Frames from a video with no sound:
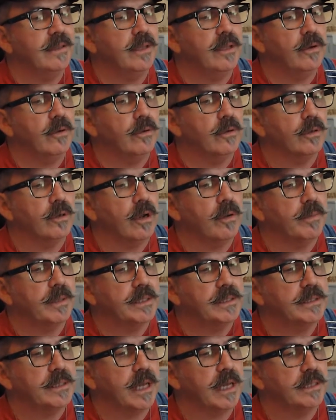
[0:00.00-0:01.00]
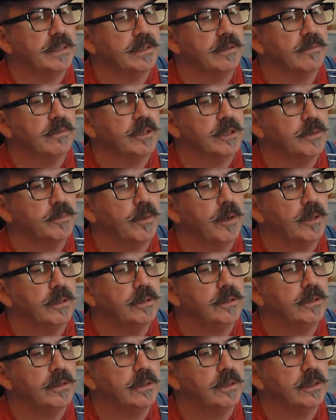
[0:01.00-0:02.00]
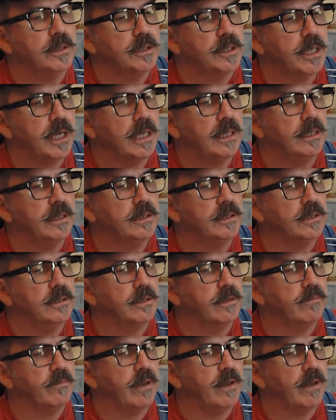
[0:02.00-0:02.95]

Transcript: the autonomic states in response to the challenges of